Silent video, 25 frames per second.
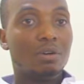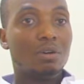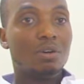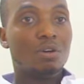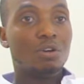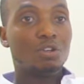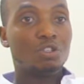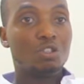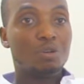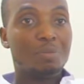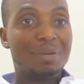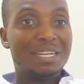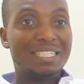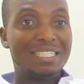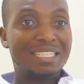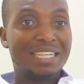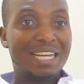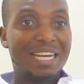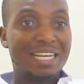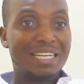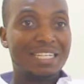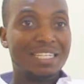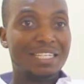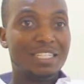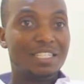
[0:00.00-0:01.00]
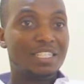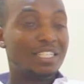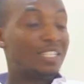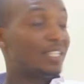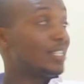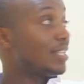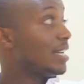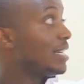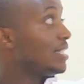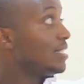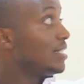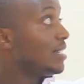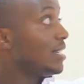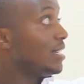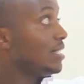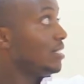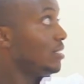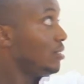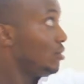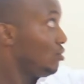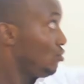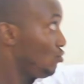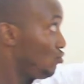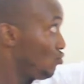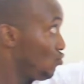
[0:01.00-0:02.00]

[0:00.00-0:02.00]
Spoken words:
automatically it translates